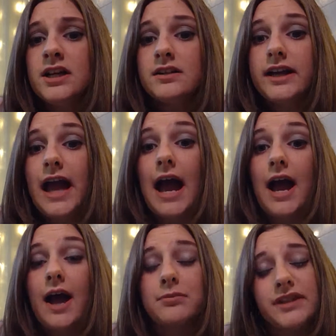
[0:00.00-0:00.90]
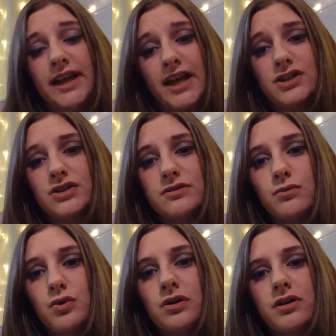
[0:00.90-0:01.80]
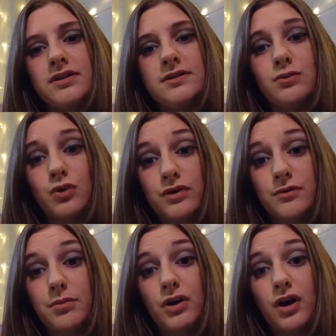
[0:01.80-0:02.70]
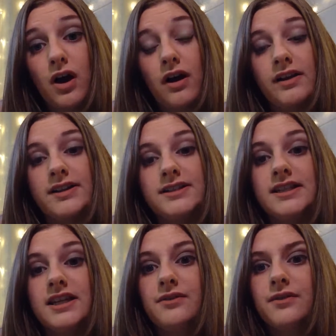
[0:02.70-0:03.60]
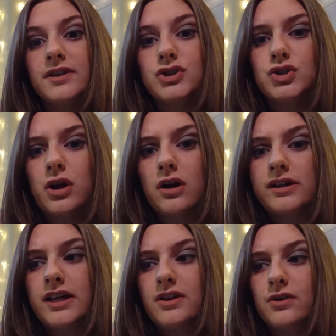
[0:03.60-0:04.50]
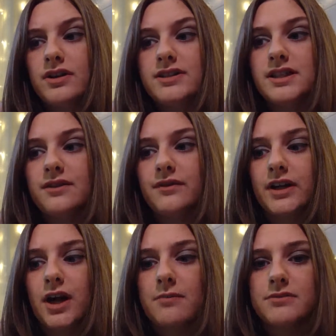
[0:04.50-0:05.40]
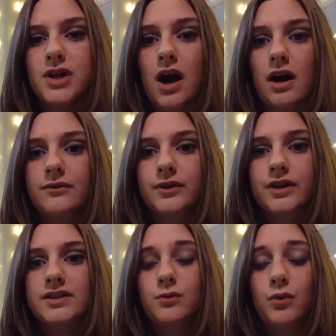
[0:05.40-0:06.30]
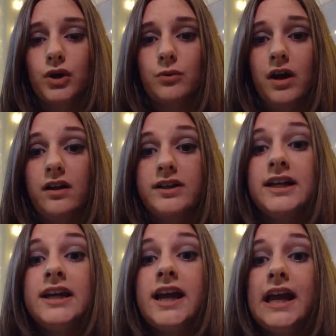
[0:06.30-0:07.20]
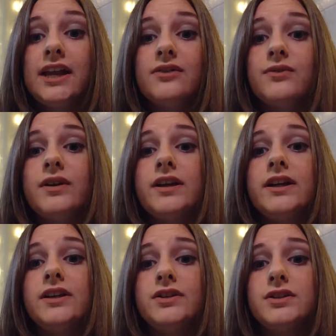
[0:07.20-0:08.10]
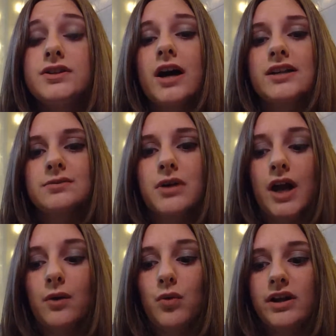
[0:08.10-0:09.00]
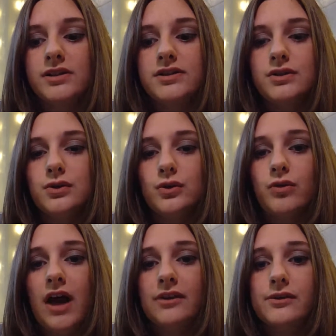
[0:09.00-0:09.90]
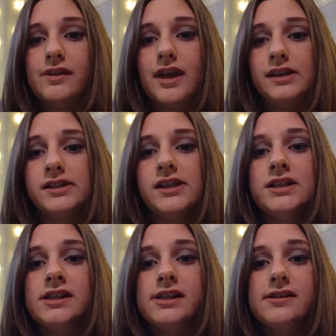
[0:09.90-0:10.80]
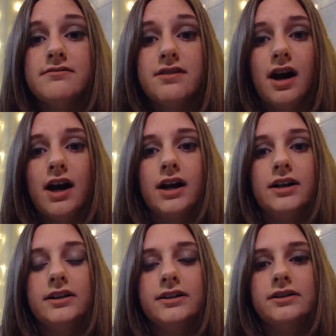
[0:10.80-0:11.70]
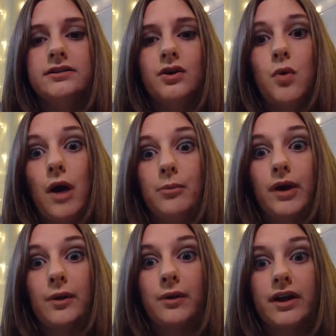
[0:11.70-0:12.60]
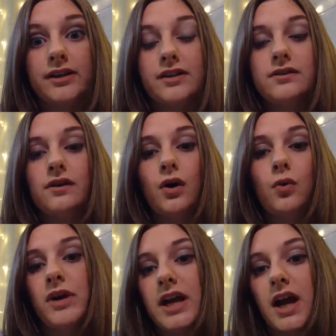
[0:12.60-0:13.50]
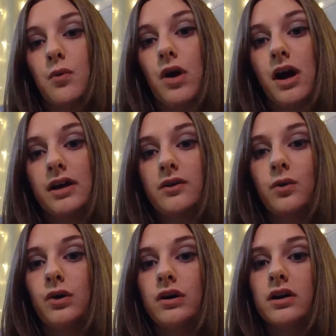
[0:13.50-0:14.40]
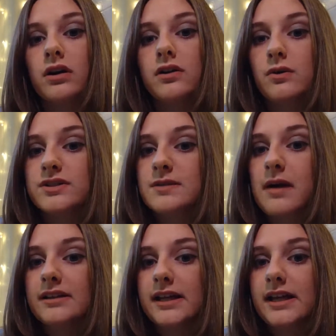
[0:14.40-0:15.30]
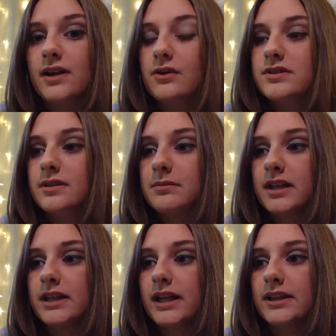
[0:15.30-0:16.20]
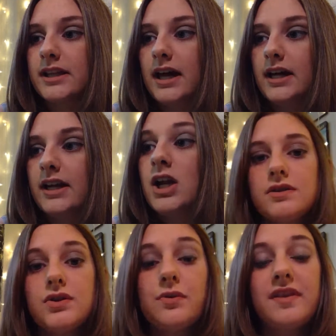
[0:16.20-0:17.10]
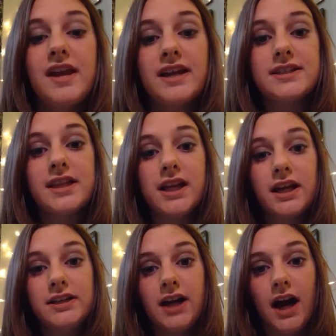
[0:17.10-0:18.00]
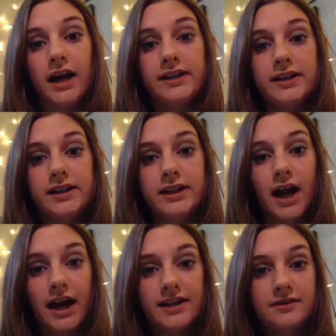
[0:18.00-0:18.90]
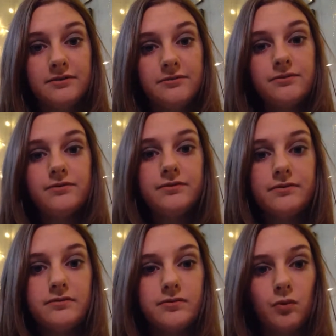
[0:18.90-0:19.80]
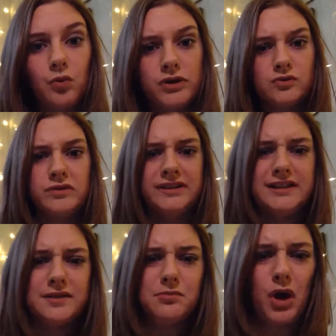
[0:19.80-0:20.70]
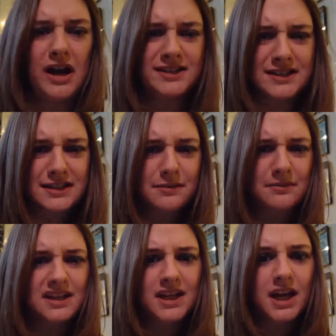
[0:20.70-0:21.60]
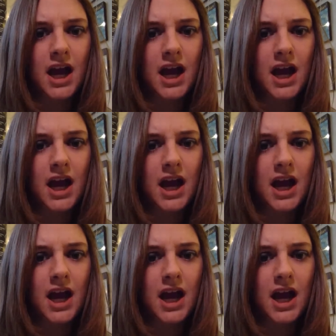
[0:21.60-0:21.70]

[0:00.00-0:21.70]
like application more smooth to put on, to see if it's chalky or to see if it comes off or doesn't work well, and if it does what I wanted to rather than not cooperate with a wing I want or close to my lid or something like that. So the next thing I got kind of was really surprising to me.